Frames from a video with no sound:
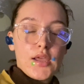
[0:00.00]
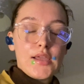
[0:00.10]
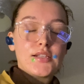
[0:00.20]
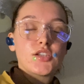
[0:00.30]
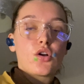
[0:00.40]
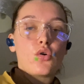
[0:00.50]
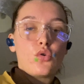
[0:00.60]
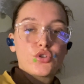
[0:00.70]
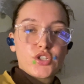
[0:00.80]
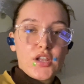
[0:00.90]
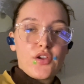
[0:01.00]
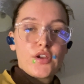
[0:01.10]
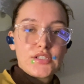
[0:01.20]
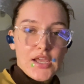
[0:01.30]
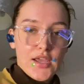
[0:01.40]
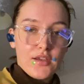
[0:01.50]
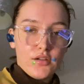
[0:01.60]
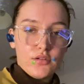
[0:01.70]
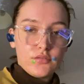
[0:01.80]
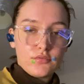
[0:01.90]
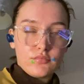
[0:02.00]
It's a cautionary tale.